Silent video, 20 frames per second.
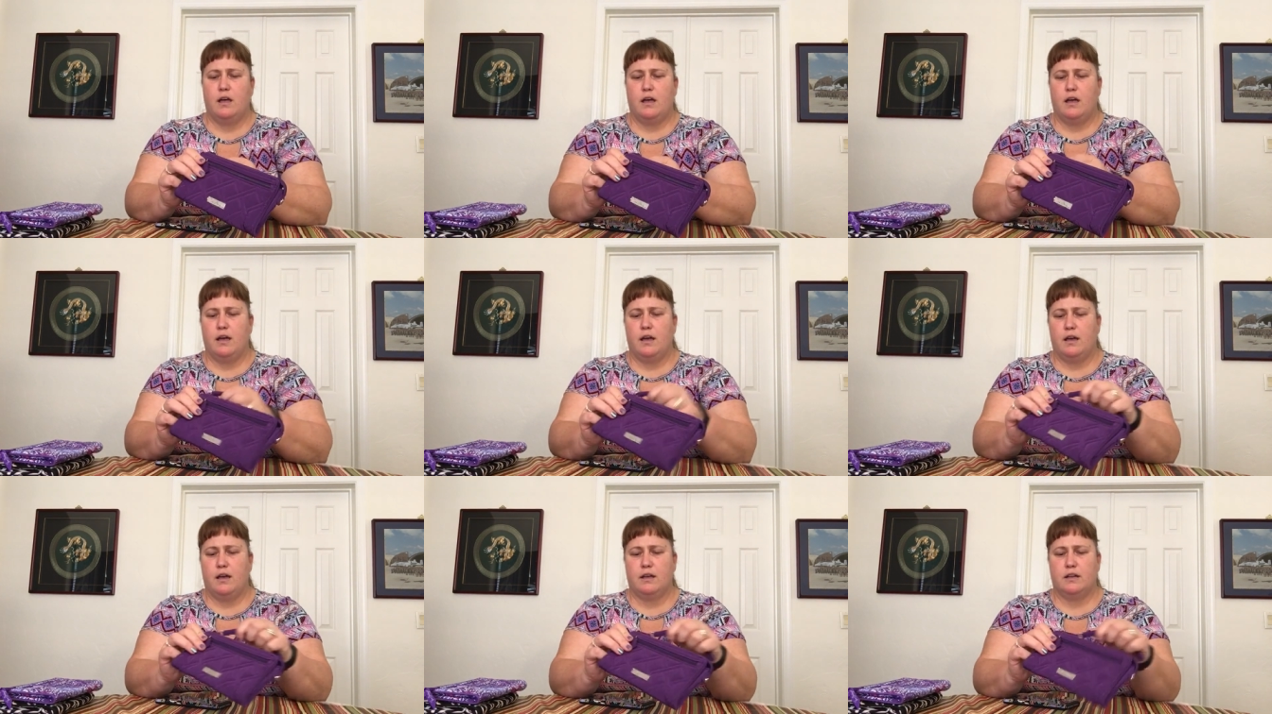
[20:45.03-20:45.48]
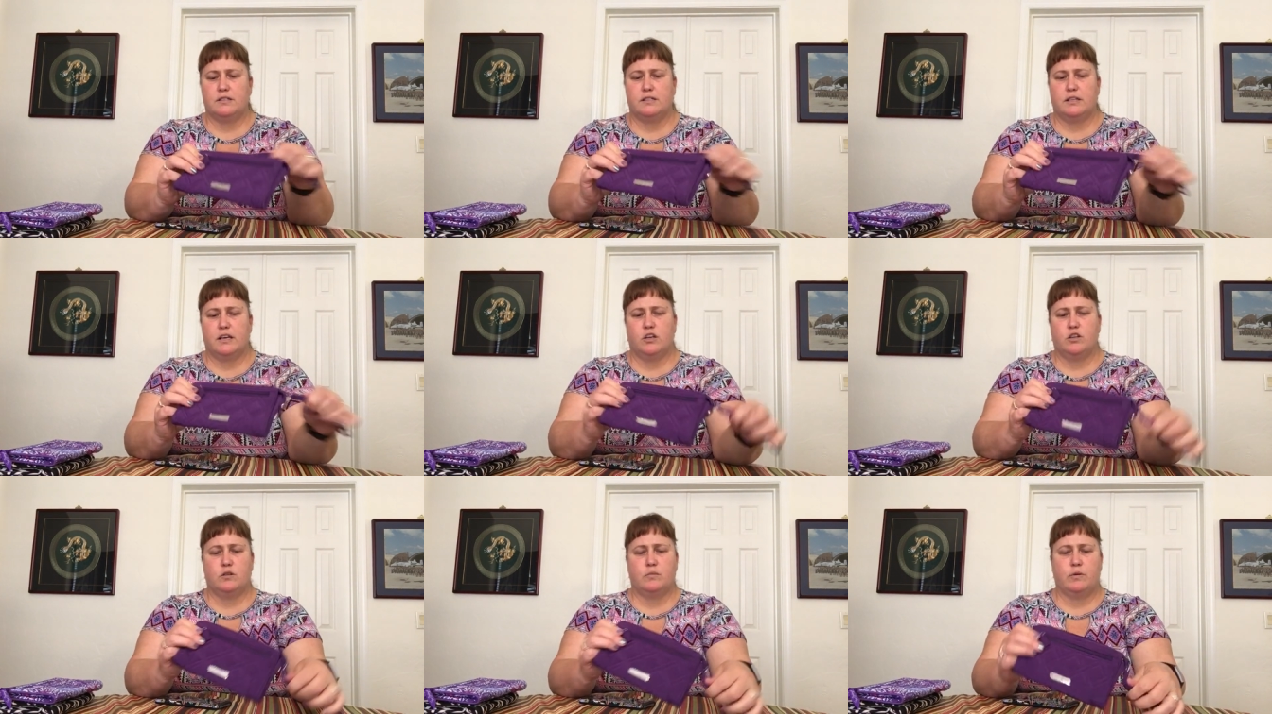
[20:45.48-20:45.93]
And
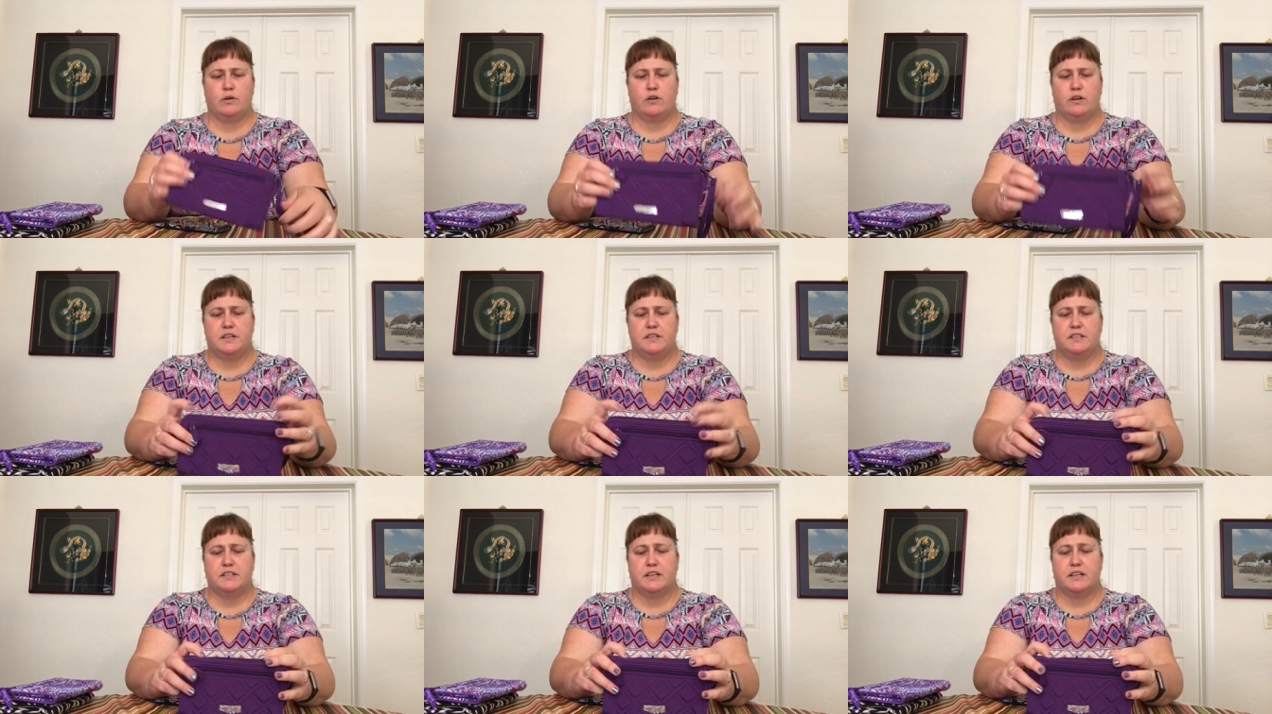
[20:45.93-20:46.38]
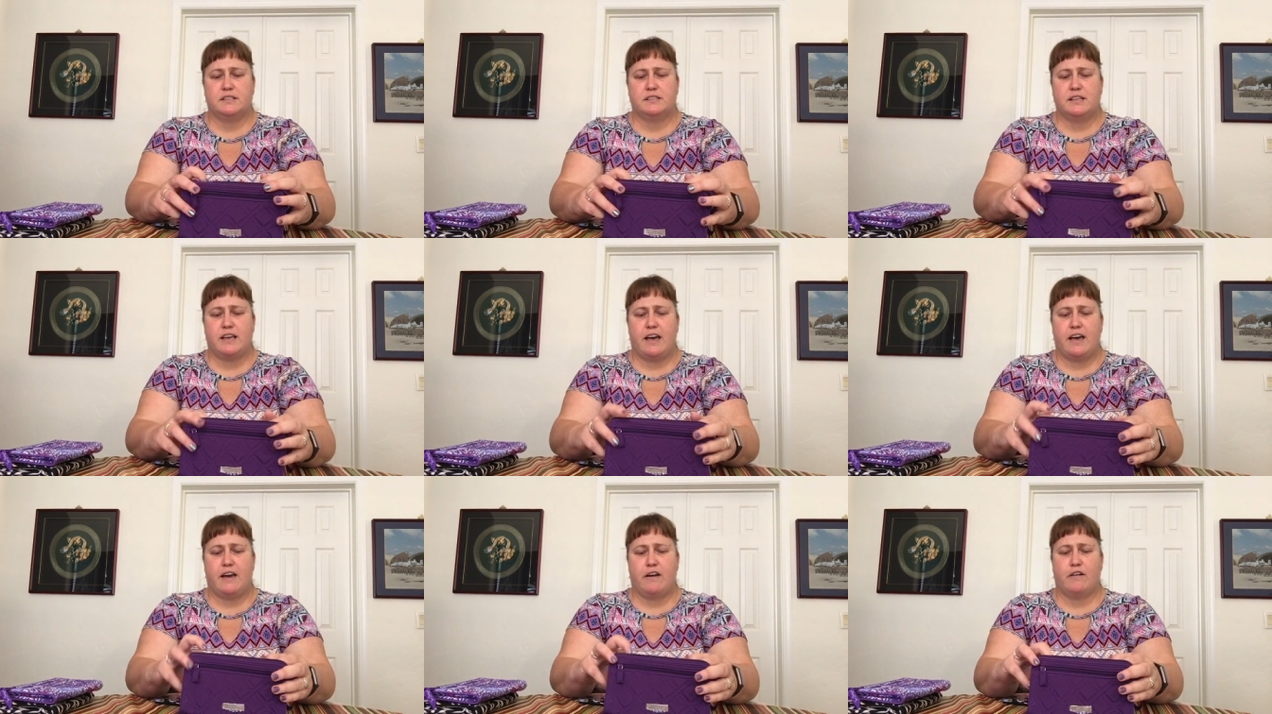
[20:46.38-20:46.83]
elderberry does
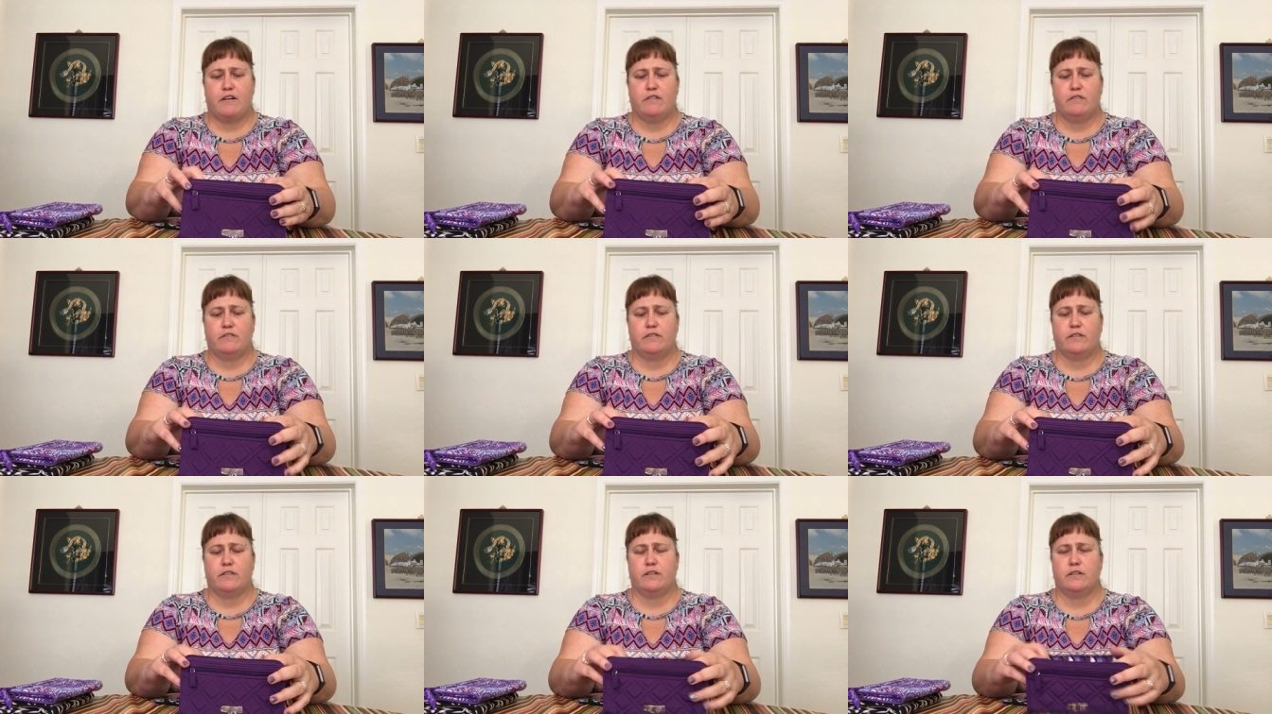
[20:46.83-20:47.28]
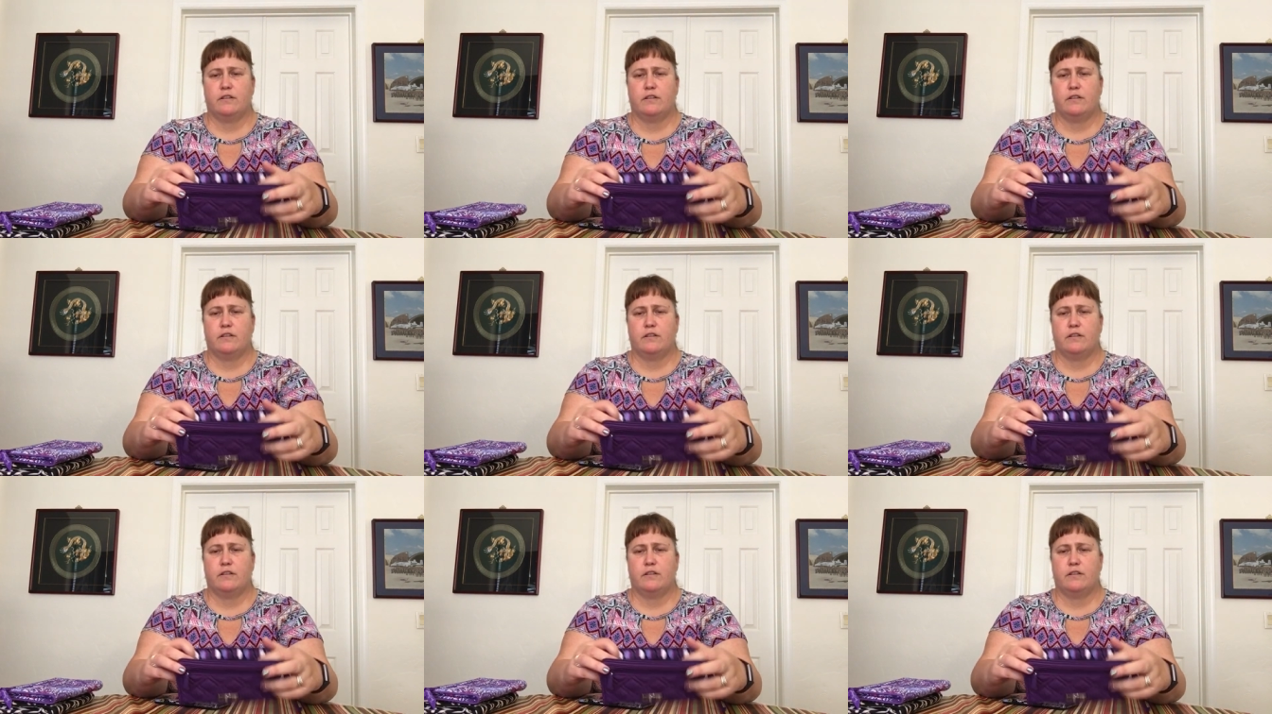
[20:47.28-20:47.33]
have